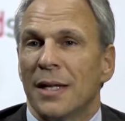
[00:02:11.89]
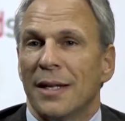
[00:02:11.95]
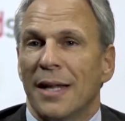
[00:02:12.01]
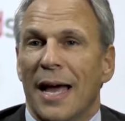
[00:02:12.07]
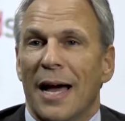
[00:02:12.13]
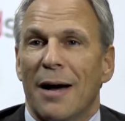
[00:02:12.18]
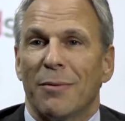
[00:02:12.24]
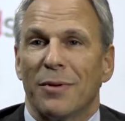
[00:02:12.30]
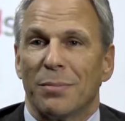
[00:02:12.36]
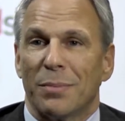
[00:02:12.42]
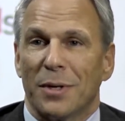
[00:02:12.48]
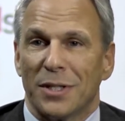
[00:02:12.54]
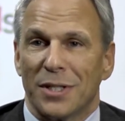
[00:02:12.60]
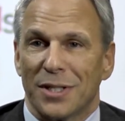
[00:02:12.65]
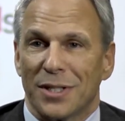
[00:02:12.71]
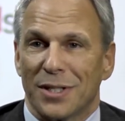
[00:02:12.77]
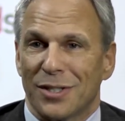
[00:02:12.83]
Now with
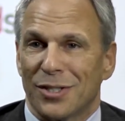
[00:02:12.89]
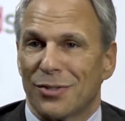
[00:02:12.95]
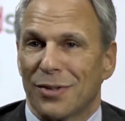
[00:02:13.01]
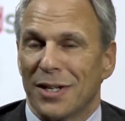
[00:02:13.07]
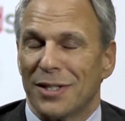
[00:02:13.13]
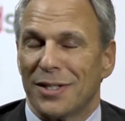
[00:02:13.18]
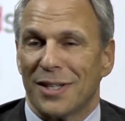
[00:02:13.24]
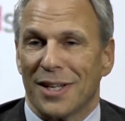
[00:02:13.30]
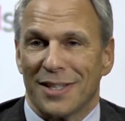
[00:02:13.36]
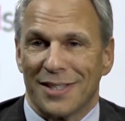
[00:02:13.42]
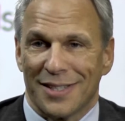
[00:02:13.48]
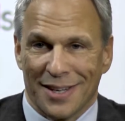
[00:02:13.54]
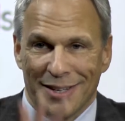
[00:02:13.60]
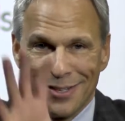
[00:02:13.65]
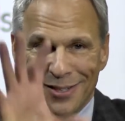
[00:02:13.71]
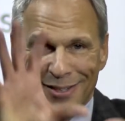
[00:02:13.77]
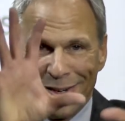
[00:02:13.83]
budget constraints, they
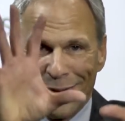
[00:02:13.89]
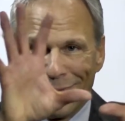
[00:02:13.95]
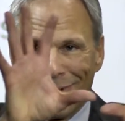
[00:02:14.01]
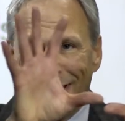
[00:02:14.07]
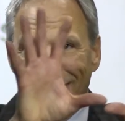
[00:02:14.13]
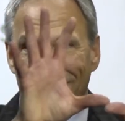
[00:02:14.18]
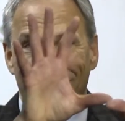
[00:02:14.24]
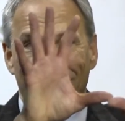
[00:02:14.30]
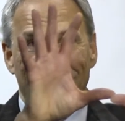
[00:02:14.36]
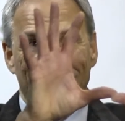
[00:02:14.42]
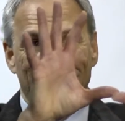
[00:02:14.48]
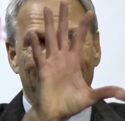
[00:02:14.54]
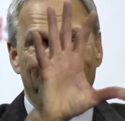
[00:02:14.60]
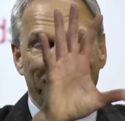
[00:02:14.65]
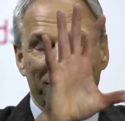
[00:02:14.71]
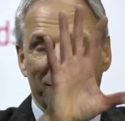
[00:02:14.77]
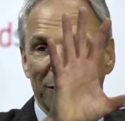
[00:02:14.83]
say, you know, not only
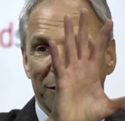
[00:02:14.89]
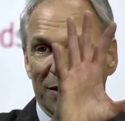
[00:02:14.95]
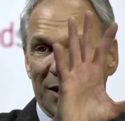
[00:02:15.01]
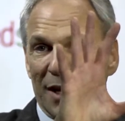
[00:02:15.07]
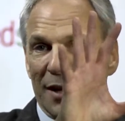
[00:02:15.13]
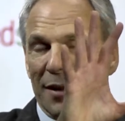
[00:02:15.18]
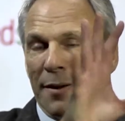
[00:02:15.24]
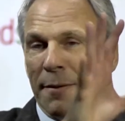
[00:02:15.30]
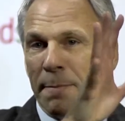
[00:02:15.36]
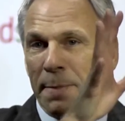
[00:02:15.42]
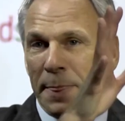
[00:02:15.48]
do I have to look at